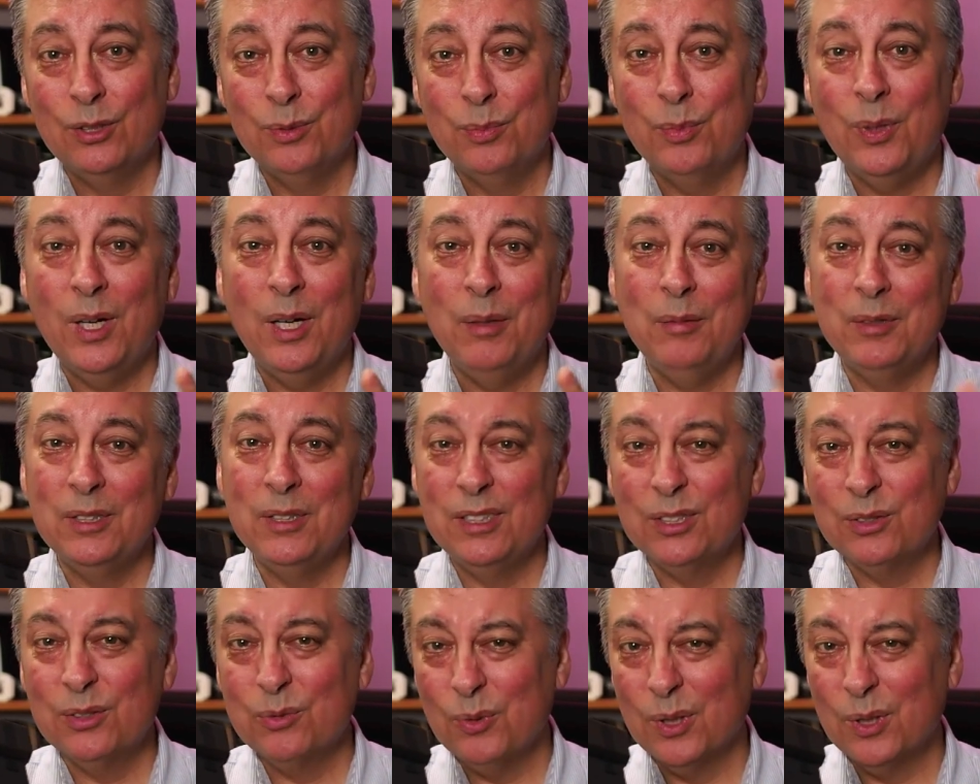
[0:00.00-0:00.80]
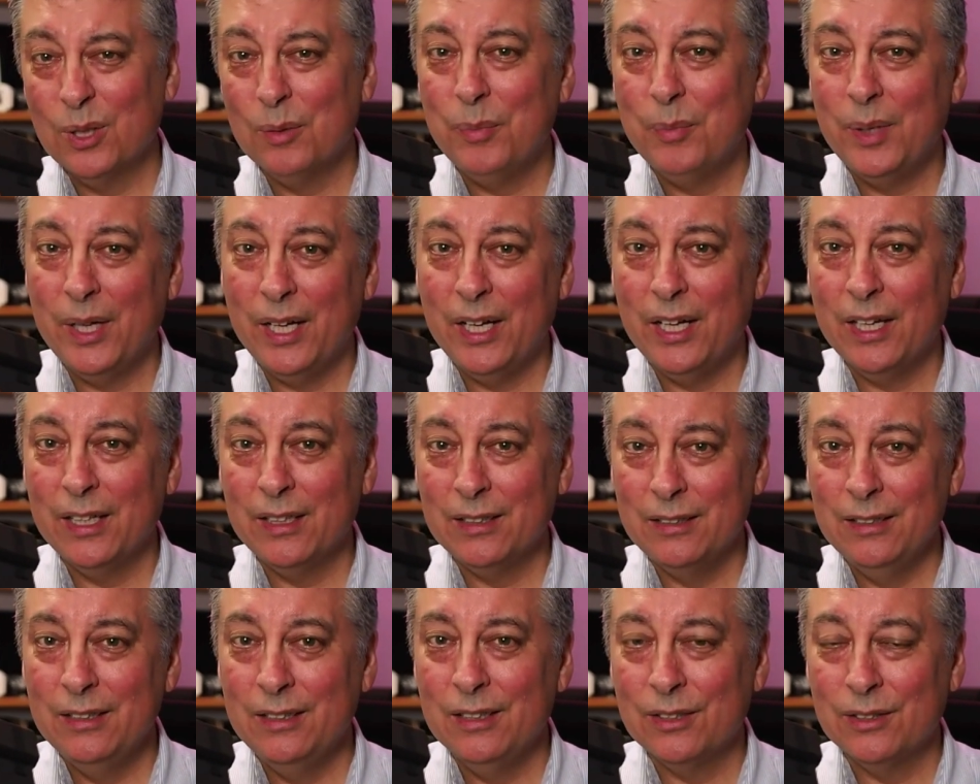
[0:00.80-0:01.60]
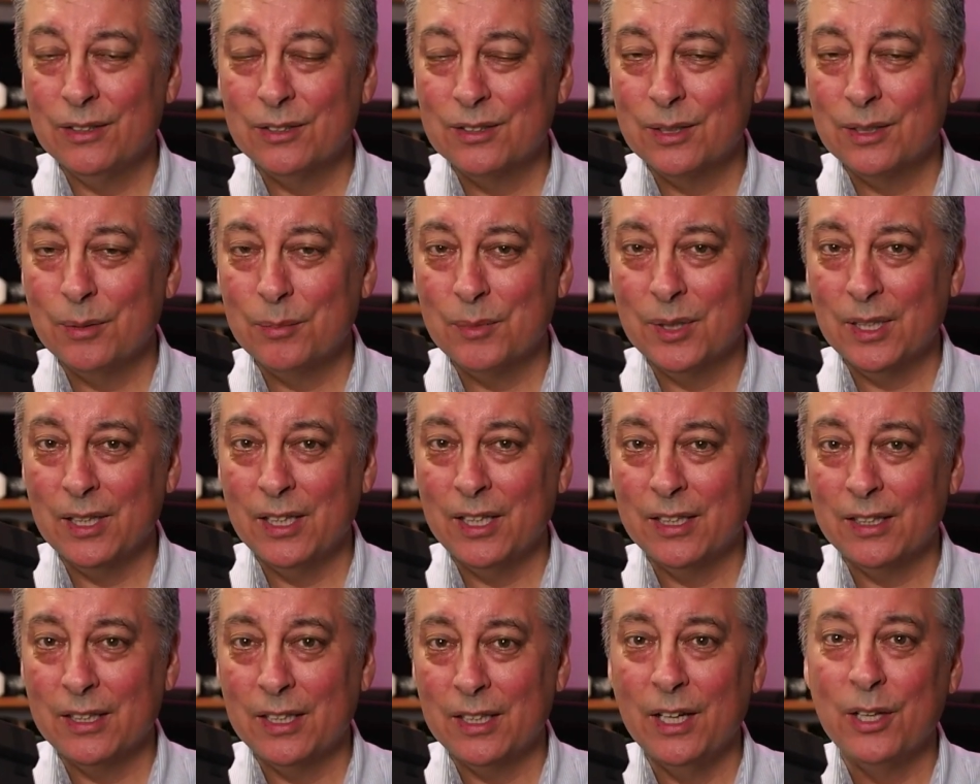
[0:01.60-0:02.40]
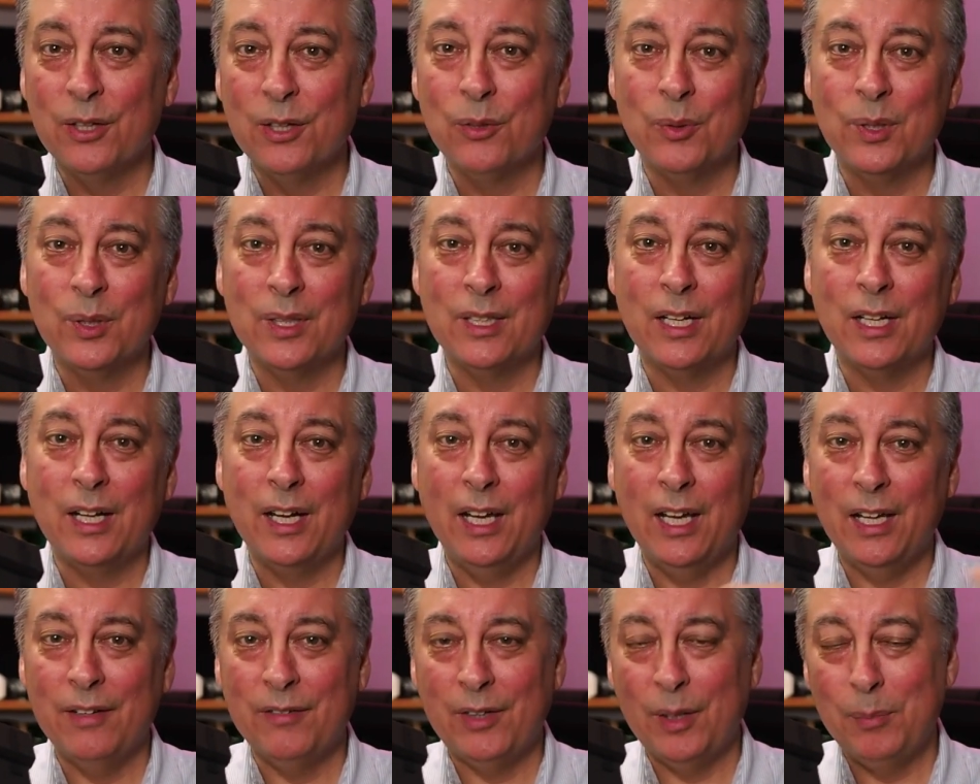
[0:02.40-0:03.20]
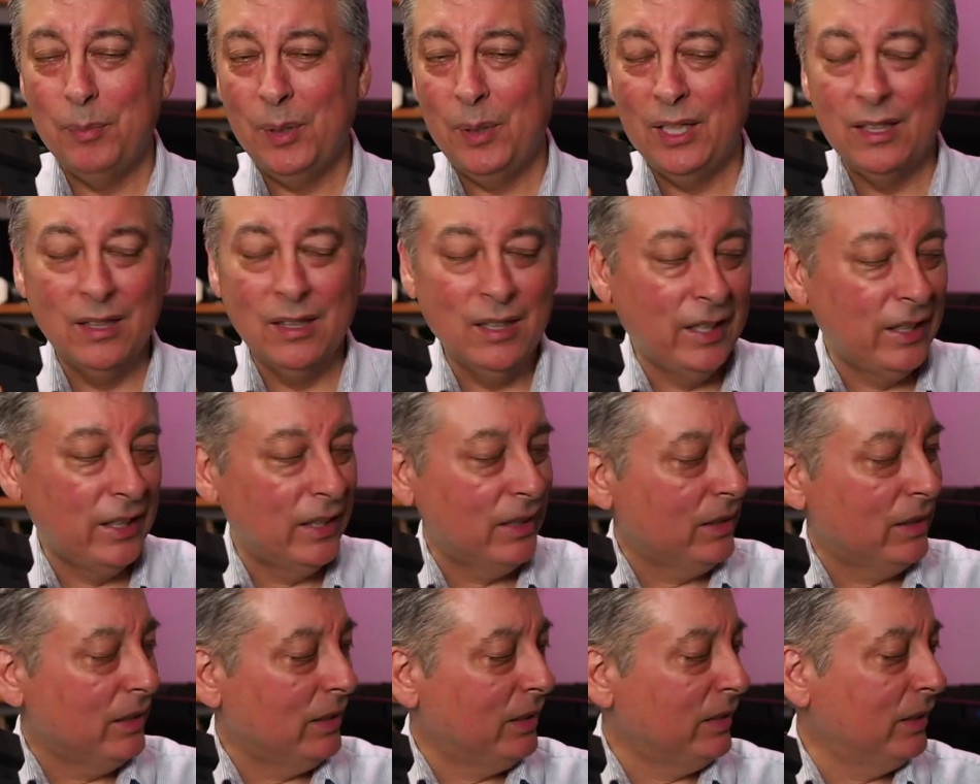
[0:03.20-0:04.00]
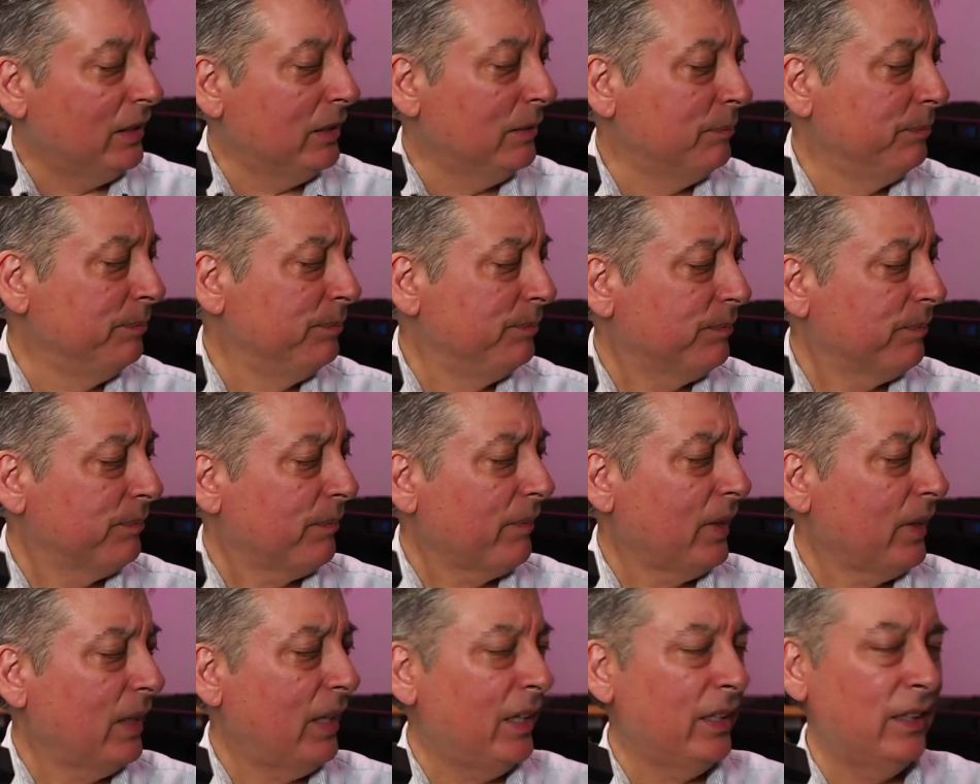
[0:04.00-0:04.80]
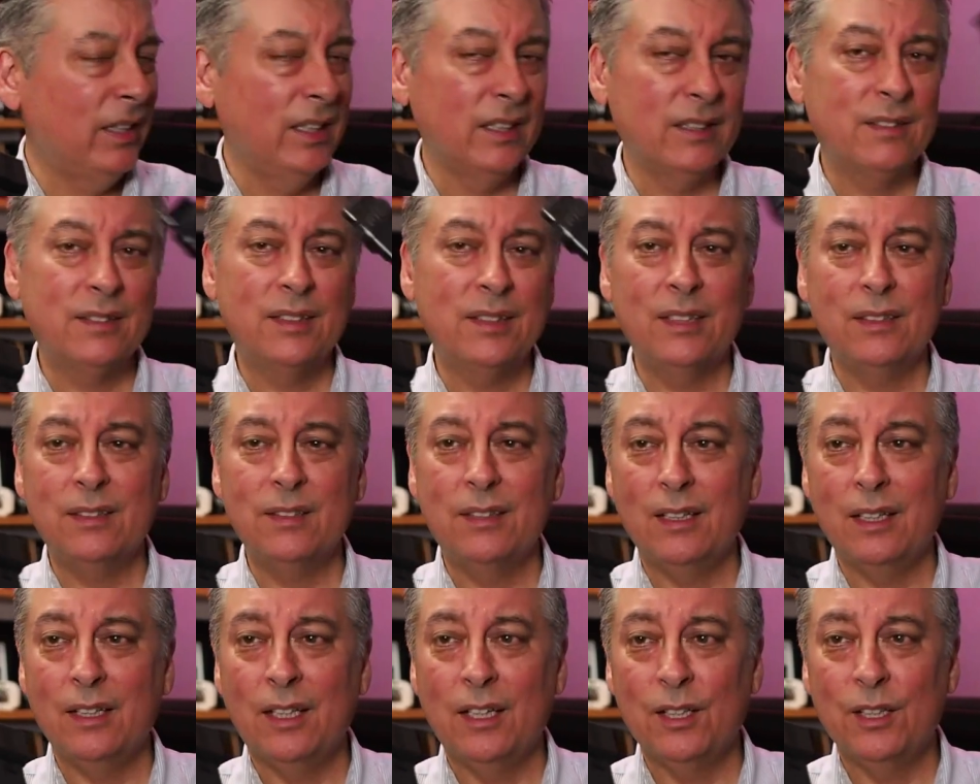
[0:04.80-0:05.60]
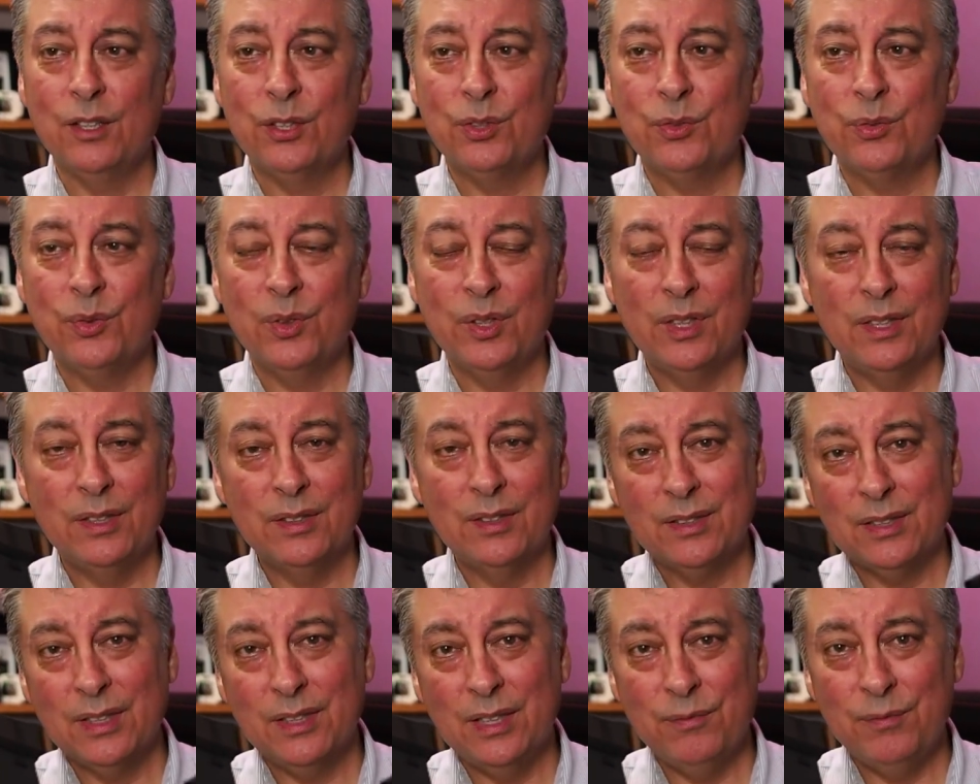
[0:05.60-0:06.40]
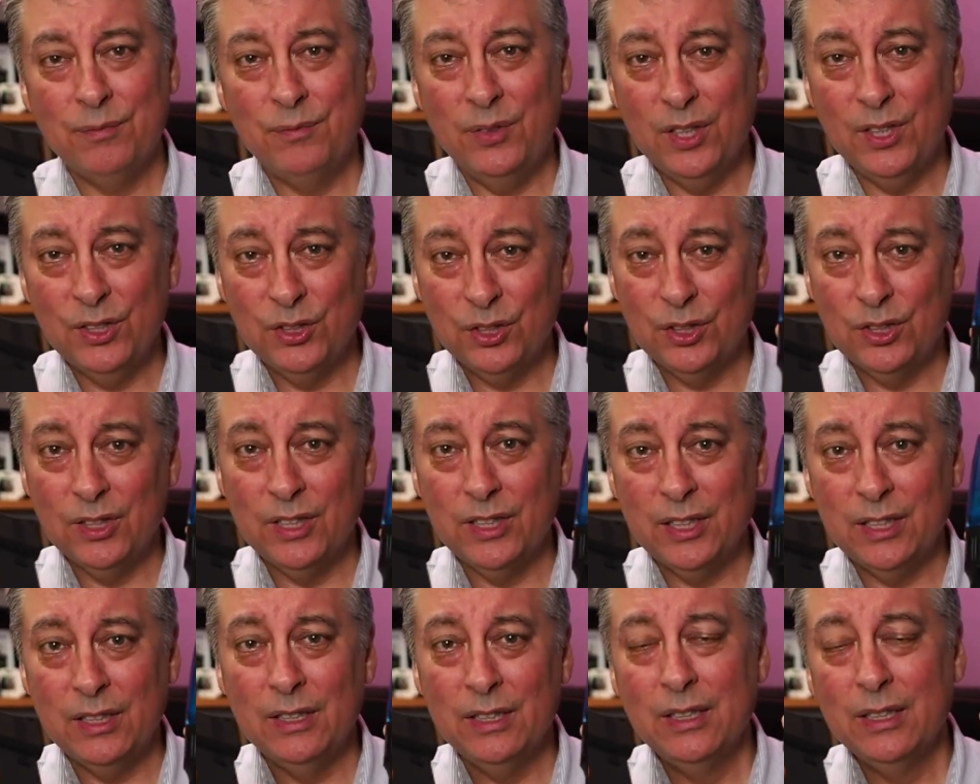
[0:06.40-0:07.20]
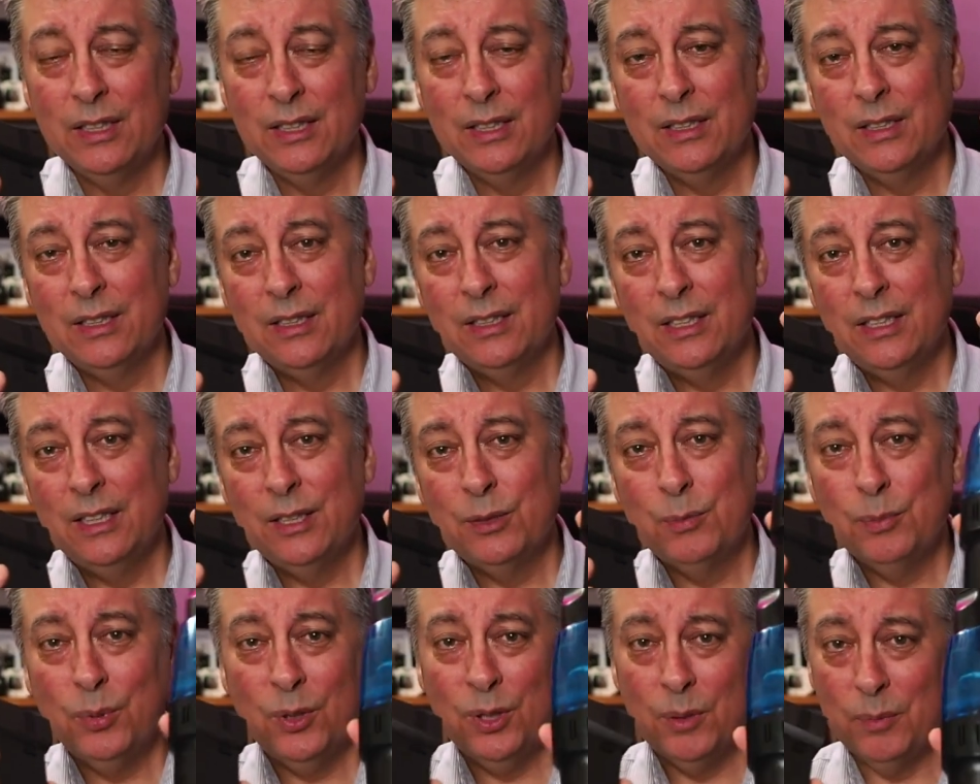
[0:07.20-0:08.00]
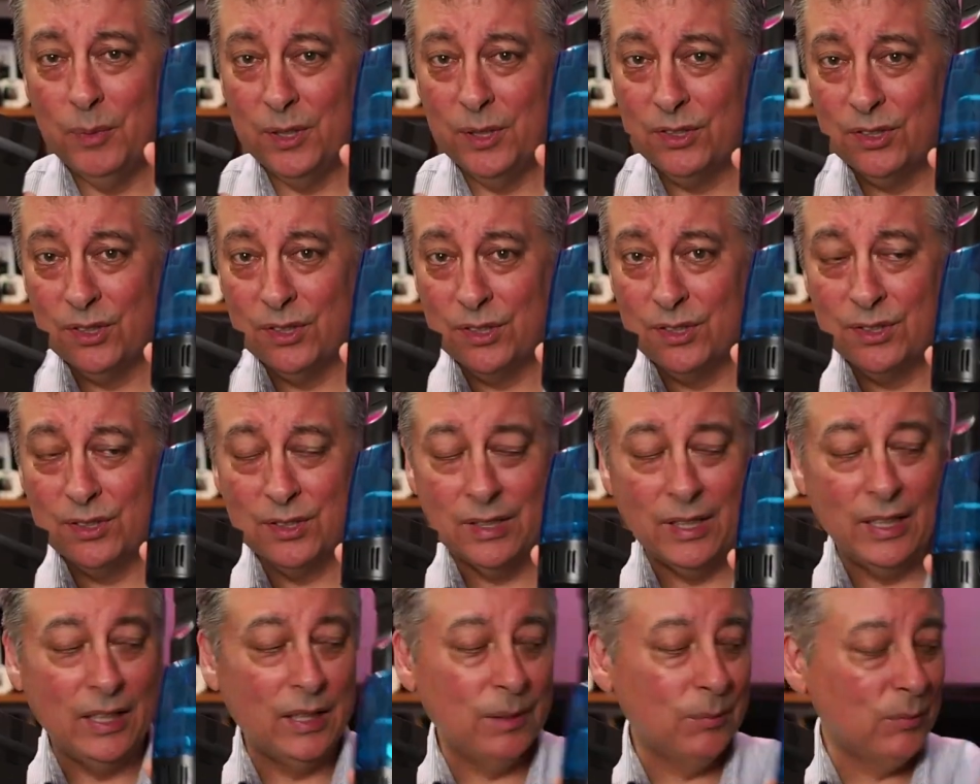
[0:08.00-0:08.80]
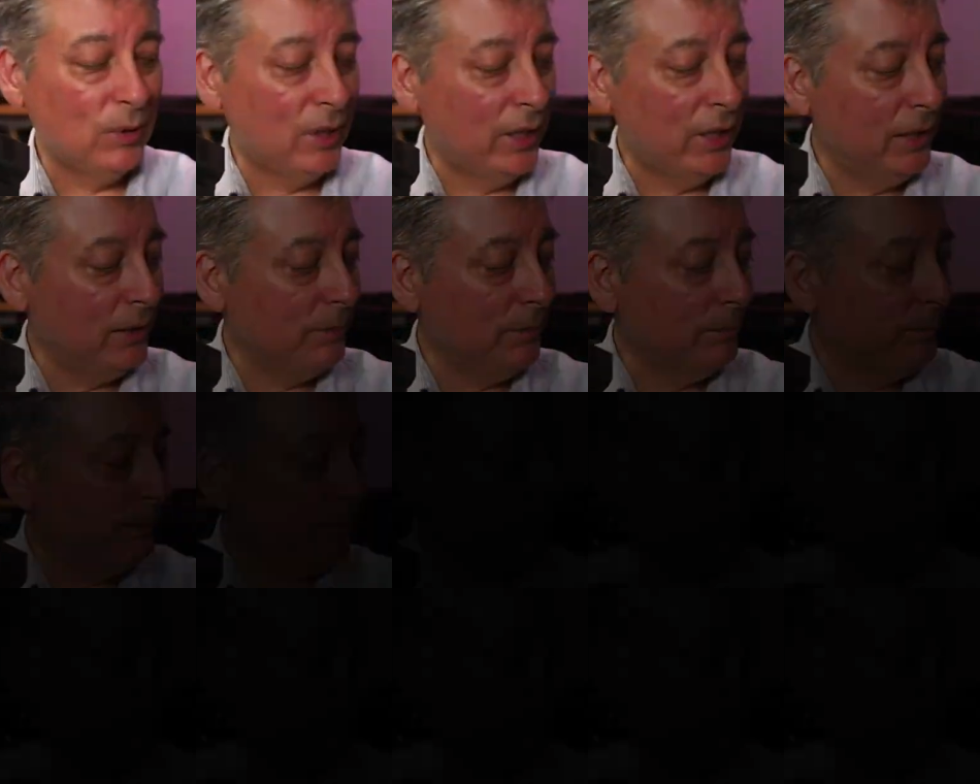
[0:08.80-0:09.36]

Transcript: you'll probably just want to buy, you know, something like the other one that I have. I paid like, I think $60 for this, and functionally it's pretty much the same, right?